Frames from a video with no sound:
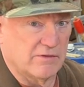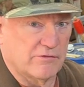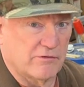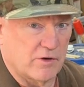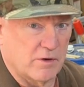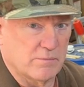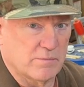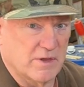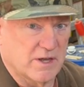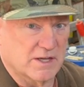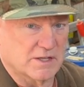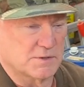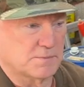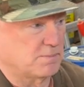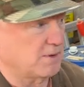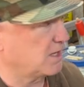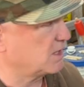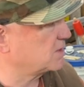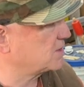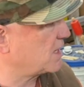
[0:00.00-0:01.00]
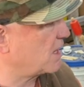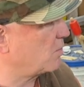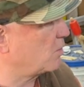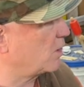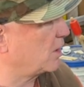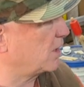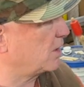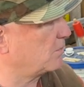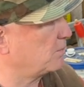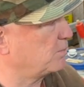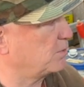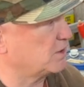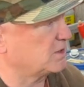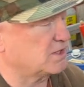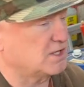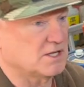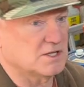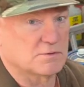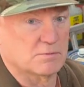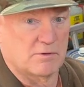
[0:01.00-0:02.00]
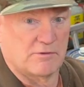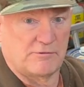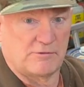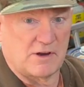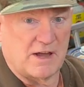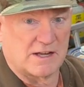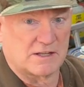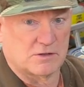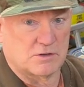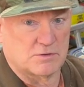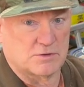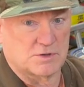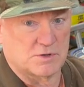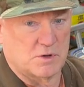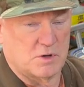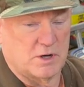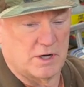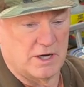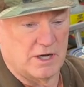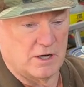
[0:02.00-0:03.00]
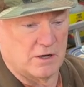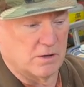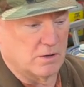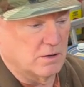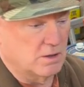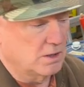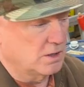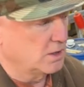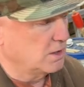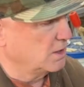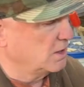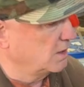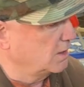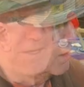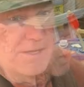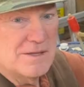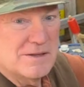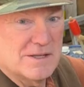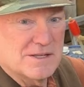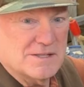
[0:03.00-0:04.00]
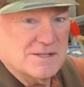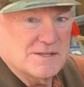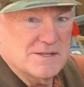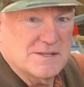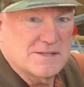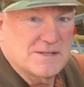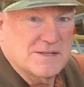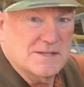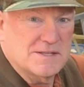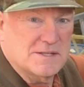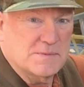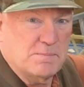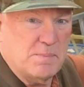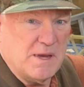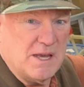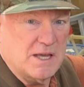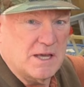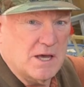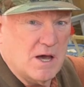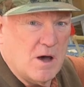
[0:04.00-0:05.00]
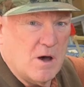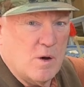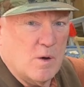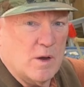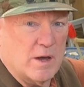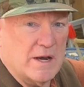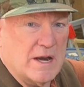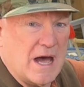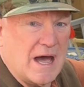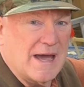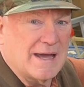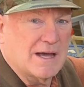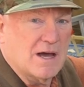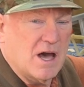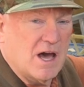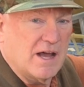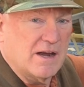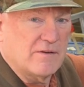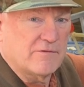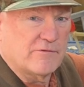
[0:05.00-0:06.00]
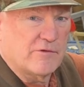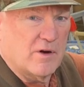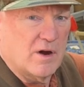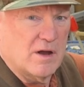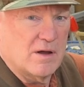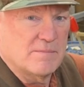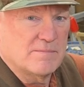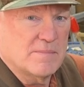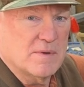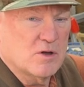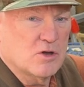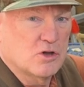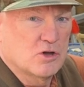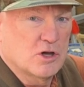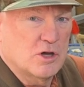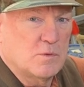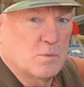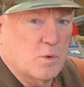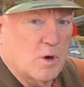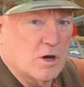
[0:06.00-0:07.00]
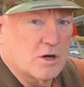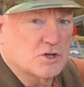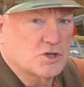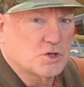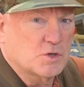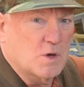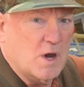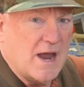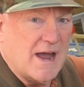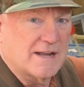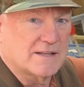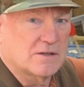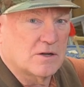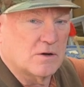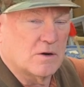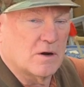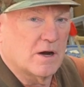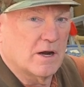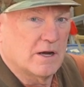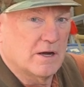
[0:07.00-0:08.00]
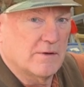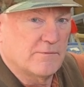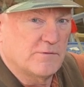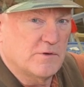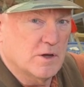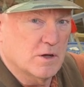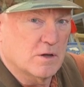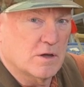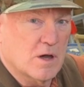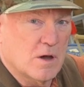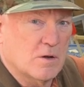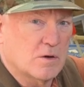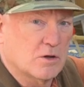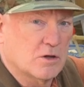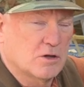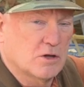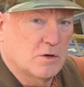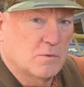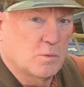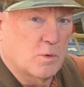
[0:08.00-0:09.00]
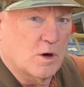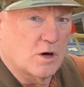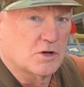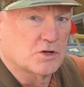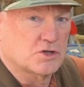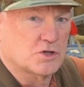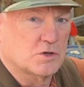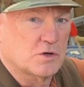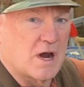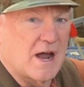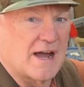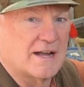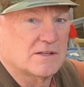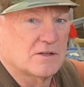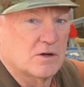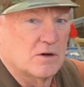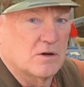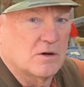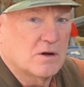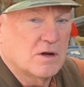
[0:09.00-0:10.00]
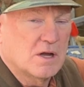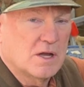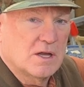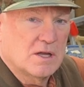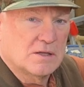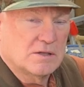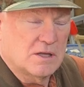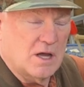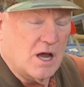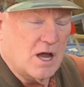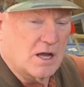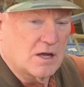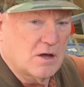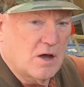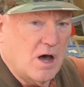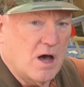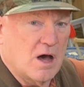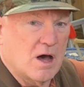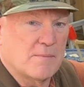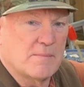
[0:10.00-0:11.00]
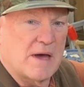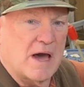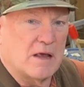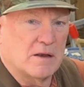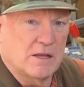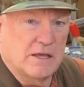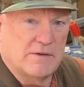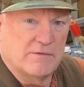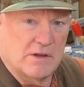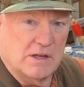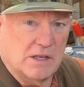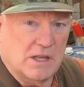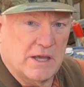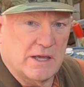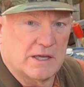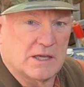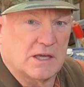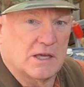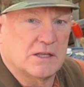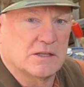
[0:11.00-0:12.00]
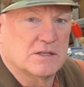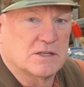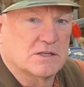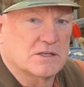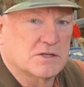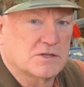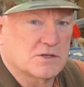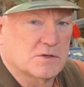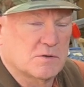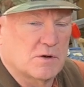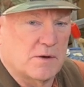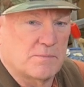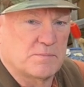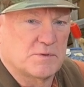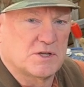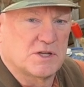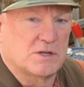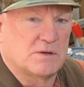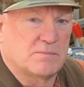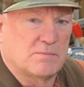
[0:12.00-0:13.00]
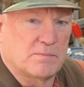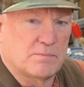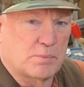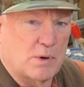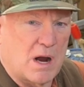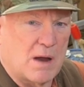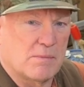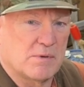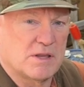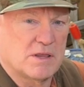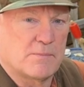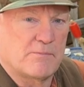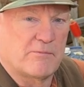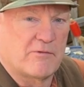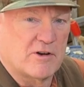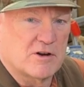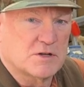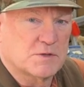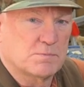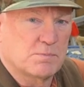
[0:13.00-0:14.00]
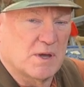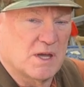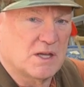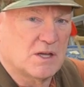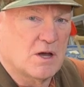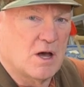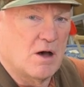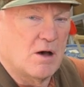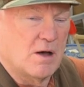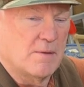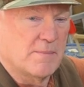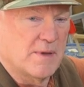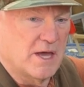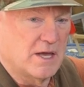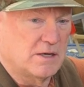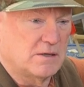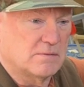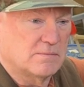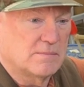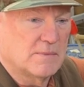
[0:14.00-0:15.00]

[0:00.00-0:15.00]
from this because I wanted to put these reflectors on here. This is the SpeeCo, and I got it from Good Works Tractor. And if you go to goodworkstractor.com, I'll leave a link in the description, probably the first pinned comment,